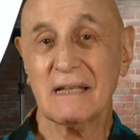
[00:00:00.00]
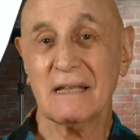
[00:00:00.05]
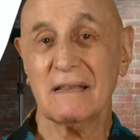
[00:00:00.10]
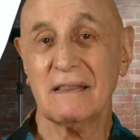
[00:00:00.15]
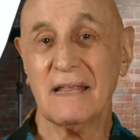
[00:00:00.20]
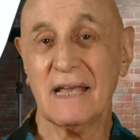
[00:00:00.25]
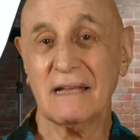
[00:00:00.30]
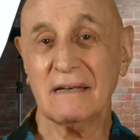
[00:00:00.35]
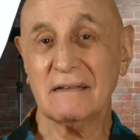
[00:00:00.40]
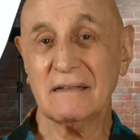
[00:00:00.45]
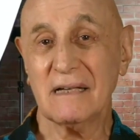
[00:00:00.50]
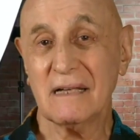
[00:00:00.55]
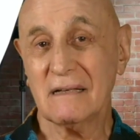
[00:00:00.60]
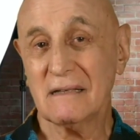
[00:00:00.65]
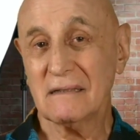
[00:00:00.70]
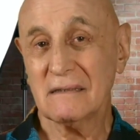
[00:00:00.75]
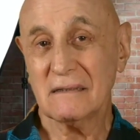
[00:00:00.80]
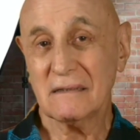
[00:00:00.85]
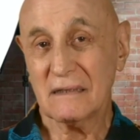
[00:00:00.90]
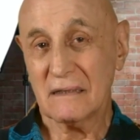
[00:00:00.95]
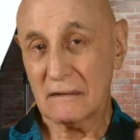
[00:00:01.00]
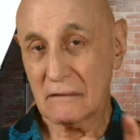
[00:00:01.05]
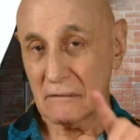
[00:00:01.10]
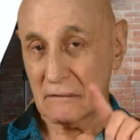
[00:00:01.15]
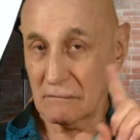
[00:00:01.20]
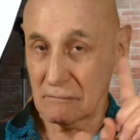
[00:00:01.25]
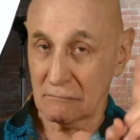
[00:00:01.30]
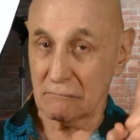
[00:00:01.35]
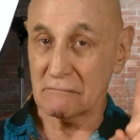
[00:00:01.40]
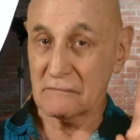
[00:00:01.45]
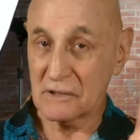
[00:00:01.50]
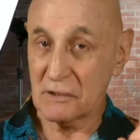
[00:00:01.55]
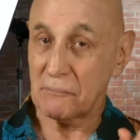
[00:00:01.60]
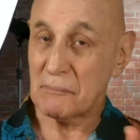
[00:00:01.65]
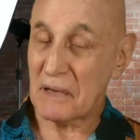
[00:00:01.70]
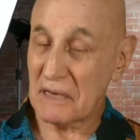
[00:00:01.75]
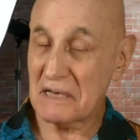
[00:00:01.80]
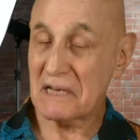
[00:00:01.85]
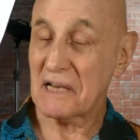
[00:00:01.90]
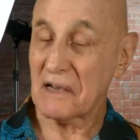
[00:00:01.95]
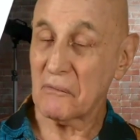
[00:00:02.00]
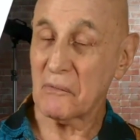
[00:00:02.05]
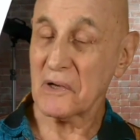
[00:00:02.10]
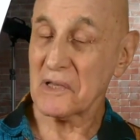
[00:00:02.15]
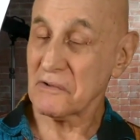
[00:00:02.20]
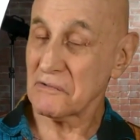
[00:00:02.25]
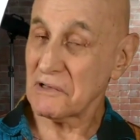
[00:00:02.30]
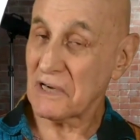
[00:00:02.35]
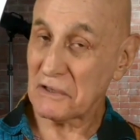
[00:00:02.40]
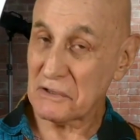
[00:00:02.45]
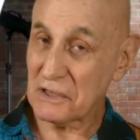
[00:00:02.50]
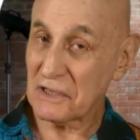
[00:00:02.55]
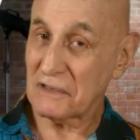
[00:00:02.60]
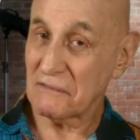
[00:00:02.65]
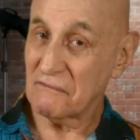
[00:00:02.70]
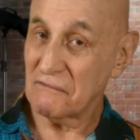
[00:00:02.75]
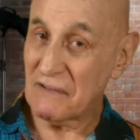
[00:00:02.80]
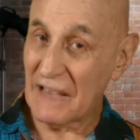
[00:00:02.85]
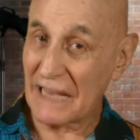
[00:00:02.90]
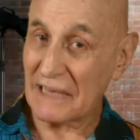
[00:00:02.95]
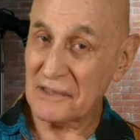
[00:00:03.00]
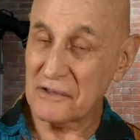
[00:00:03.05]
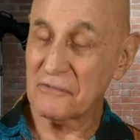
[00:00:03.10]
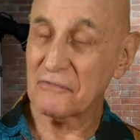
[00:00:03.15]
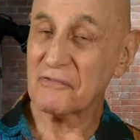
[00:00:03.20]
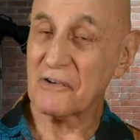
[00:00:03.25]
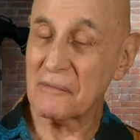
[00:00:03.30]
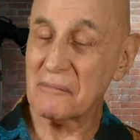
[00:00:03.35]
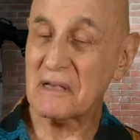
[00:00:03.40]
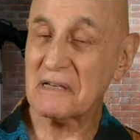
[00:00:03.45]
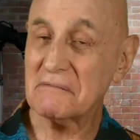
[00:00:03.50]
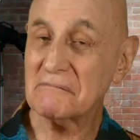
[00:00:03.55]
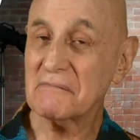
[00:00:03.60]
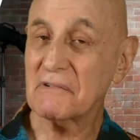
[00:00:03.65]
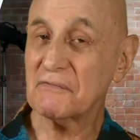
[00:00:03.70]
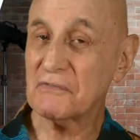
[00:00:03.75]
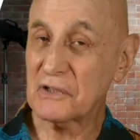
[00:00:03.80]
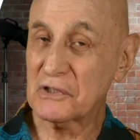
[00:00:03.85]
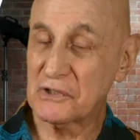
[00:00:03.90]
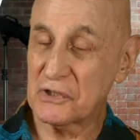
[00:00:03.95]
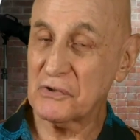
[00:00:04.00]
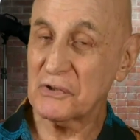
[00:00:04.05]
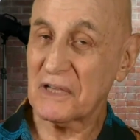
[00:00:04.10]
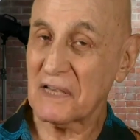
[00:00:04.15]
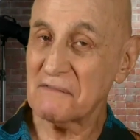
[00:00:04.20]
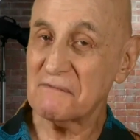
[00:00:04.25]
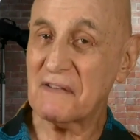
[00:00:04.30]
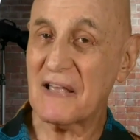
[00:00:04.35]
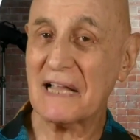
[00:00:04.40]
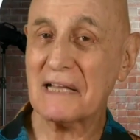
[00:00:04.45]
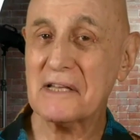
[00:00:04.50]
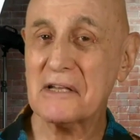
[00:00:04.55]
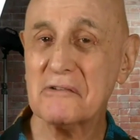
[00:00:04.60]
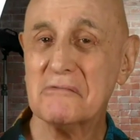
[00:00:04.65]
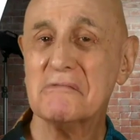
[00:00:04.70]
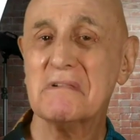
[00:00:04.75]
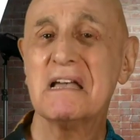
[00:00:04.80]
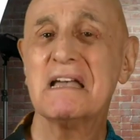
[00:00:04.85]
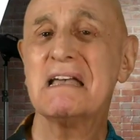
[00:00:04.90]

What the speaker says: then depending on whether or not you get value from it, if you do get value,